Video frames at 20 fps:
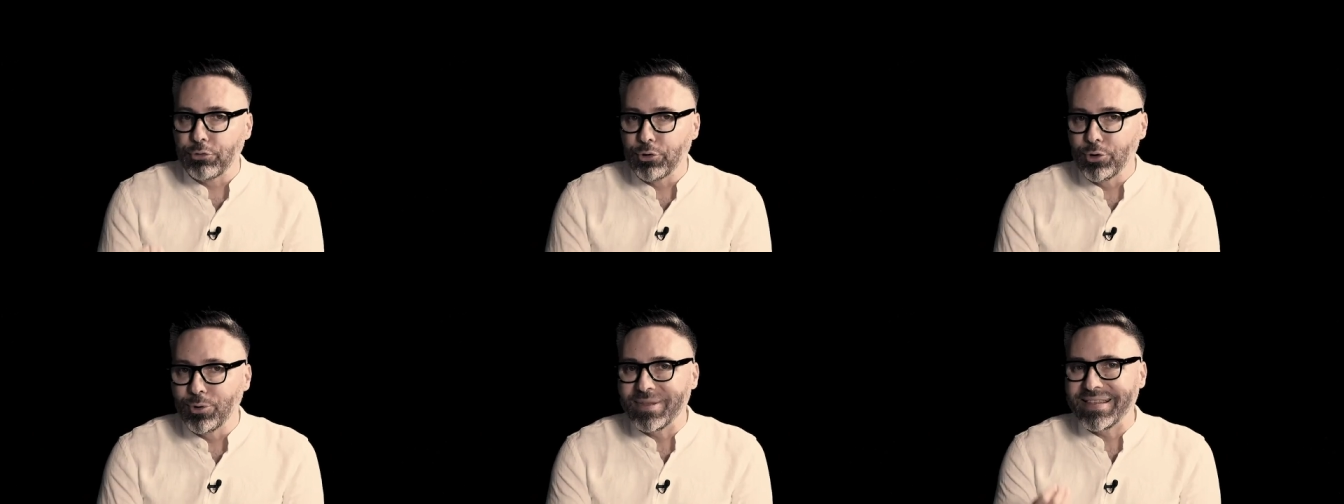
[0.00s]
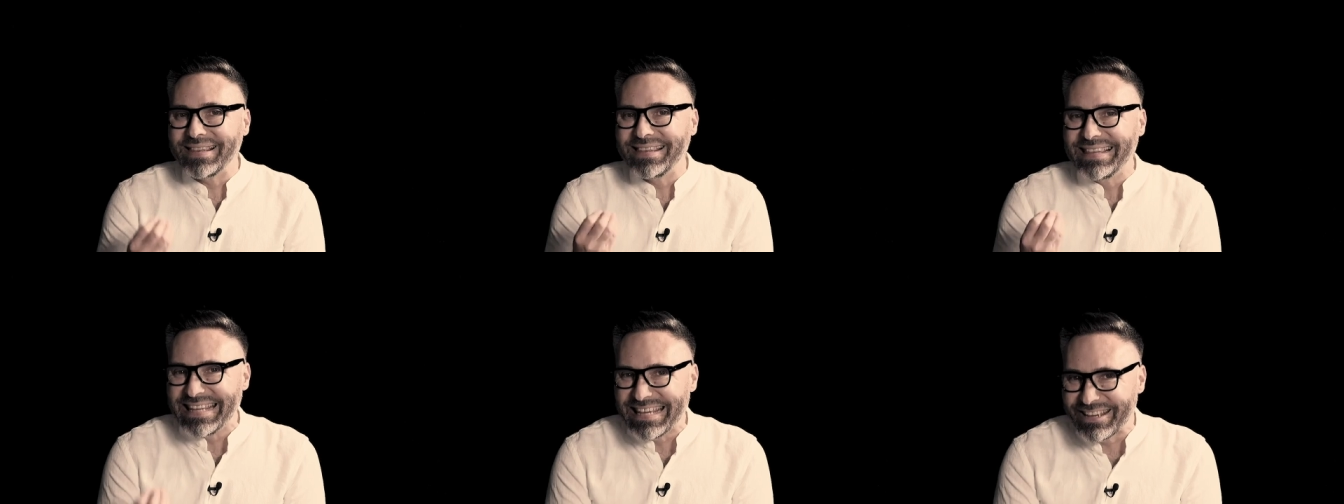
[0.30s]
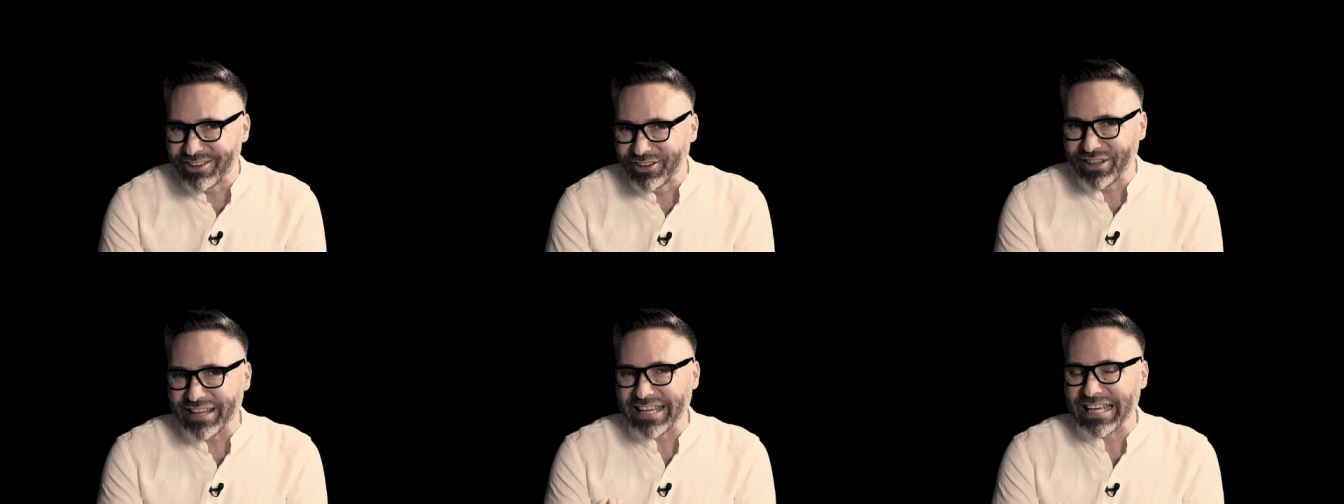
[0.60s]
through
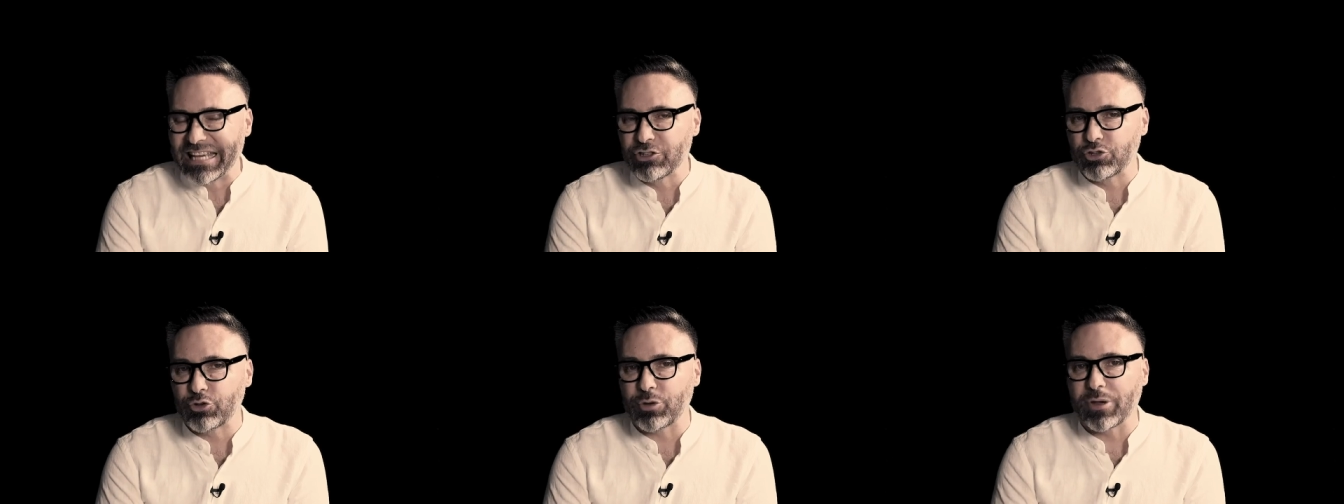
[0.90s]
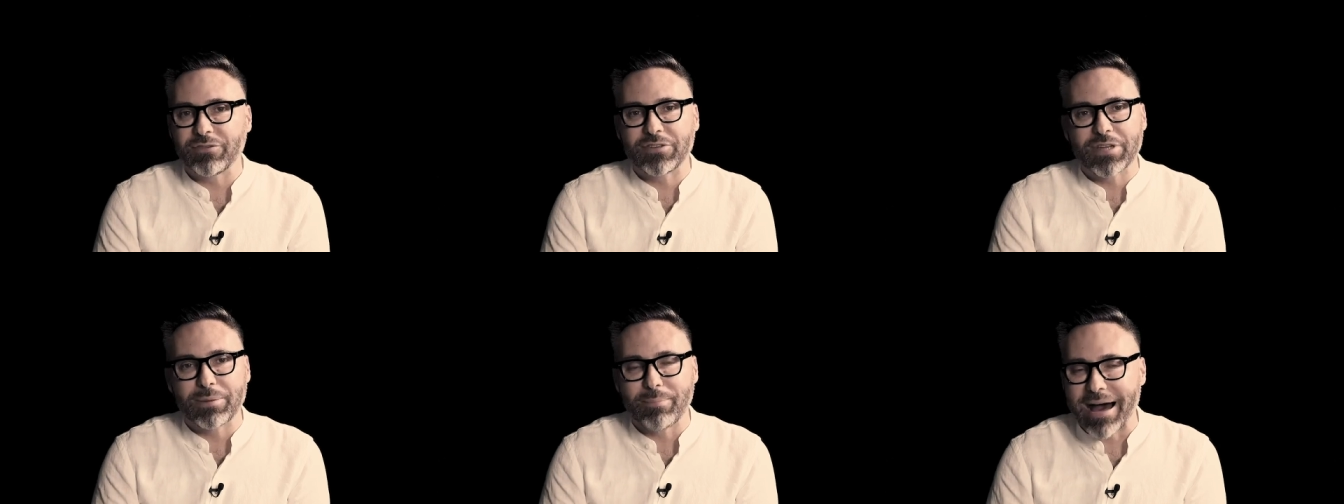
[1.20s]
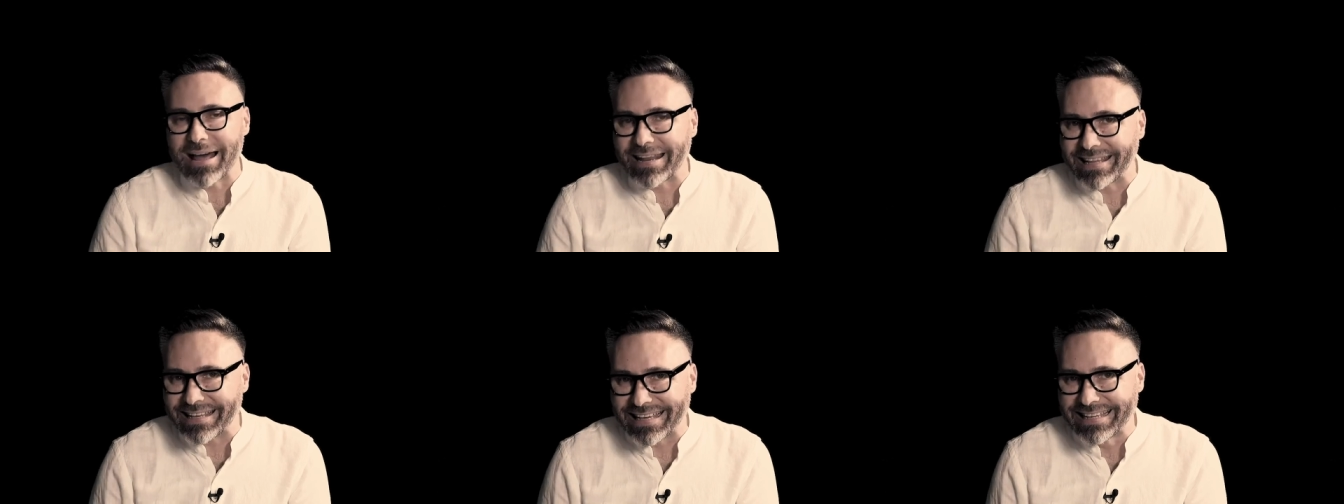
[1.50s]
legal entry of
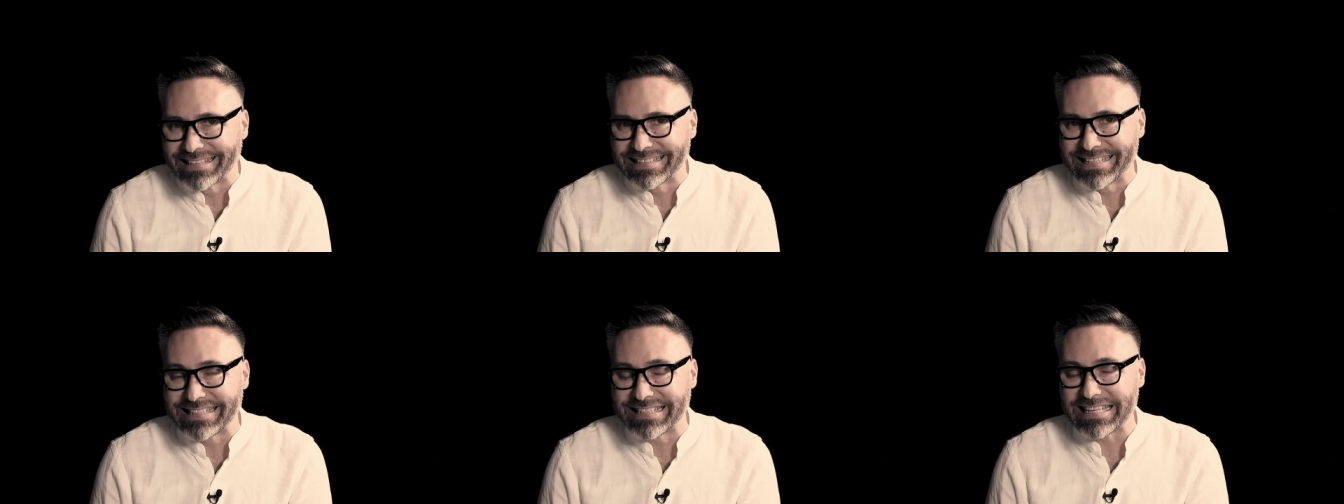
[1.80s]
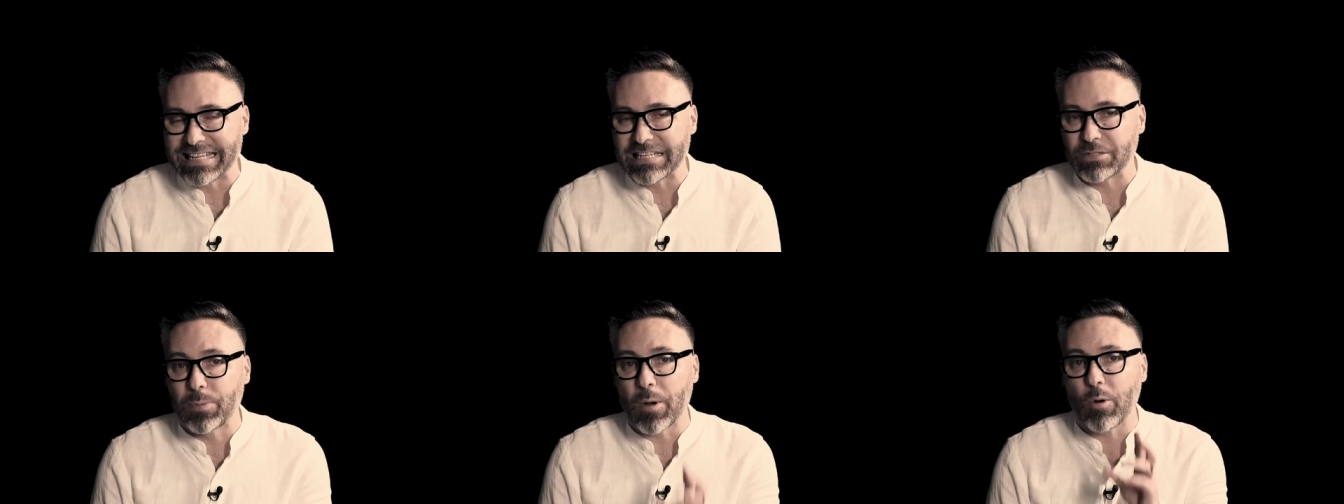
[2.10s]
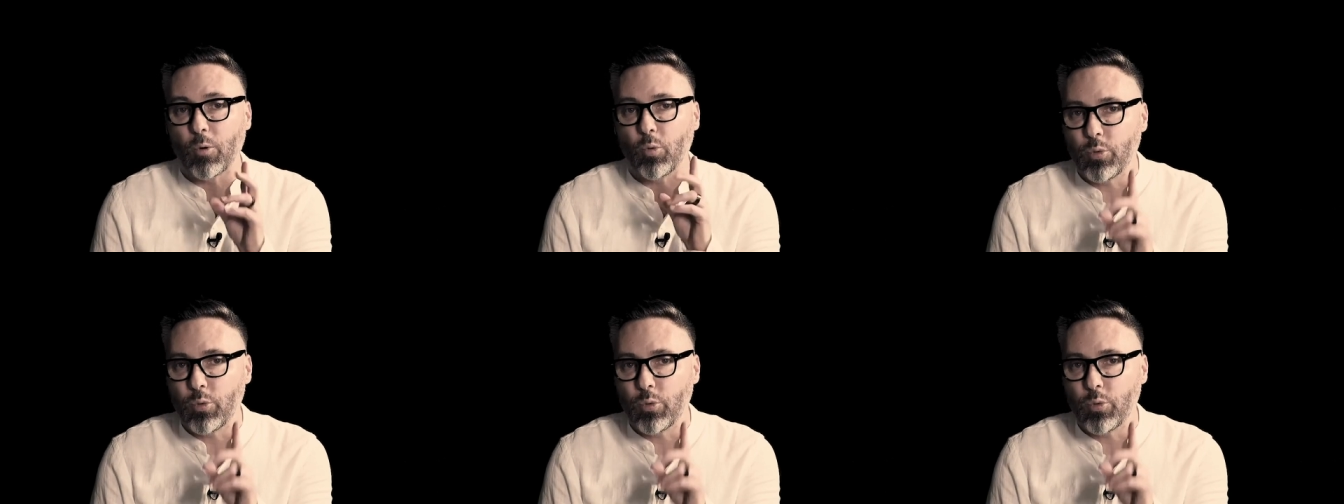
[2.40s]
demonic entities.